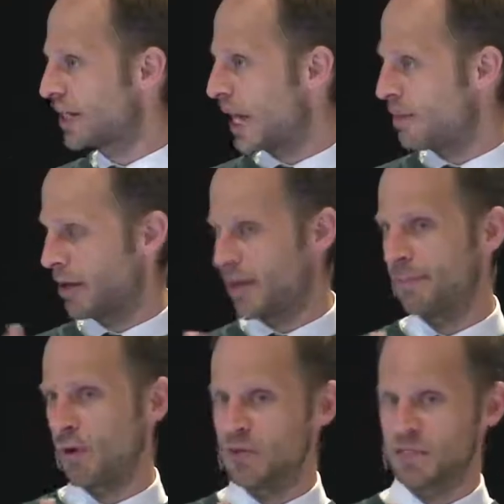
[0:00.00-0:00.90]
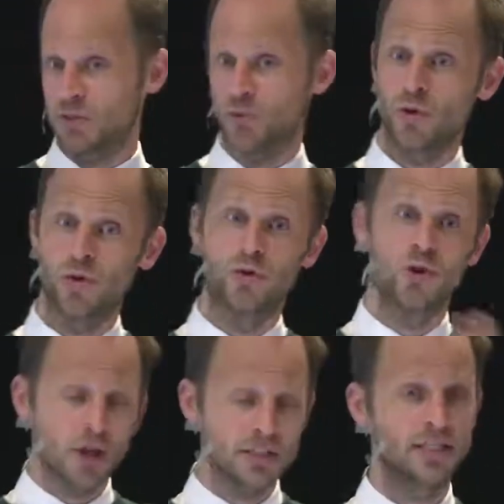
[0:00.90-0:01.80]
came out of that process were
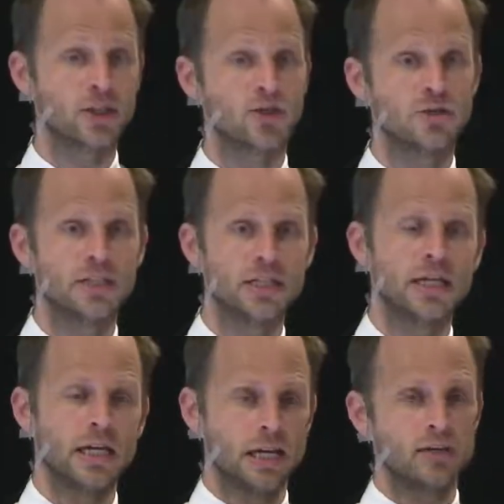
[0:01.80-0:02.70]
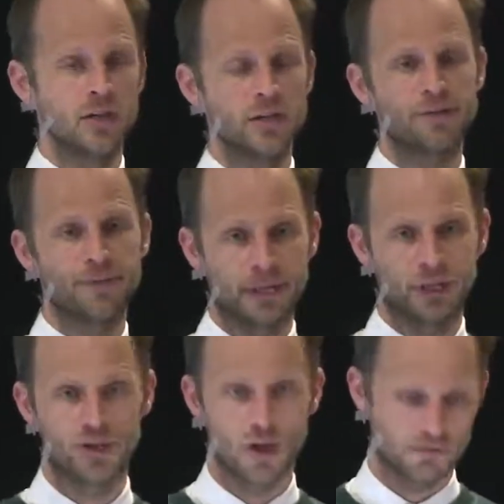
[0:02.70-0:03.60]
not included in the near final
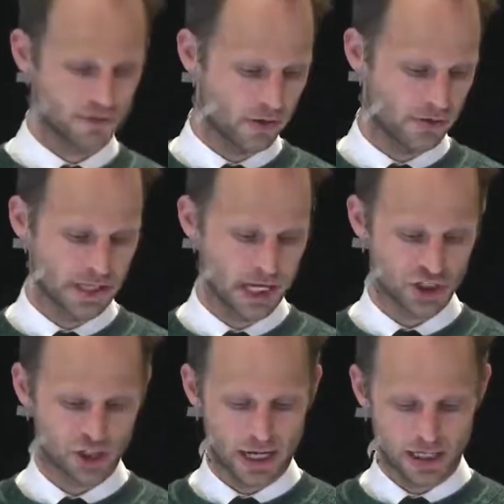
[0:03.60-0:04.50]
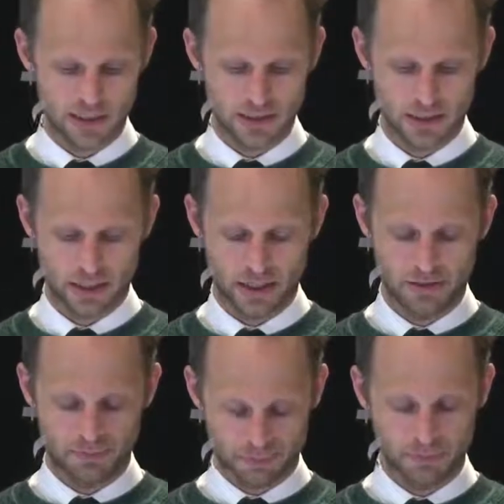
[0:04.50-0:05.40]
draft of the national AIDS
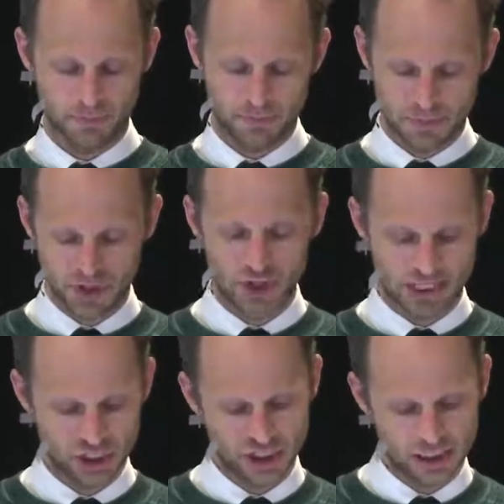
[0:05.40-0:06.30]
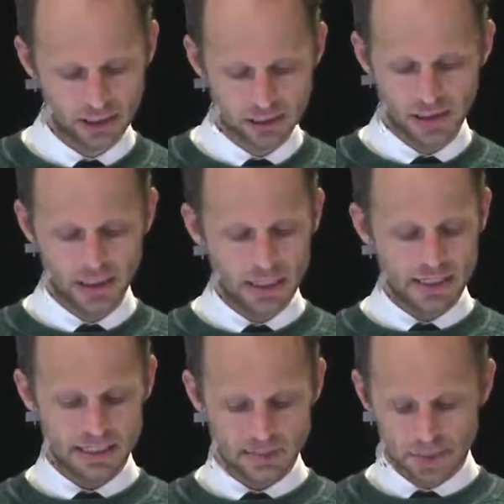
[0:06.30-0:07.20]
um, strategy.
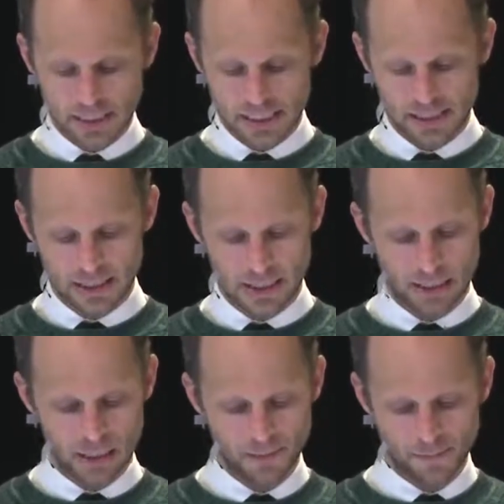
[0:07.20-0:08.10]
Similarly, the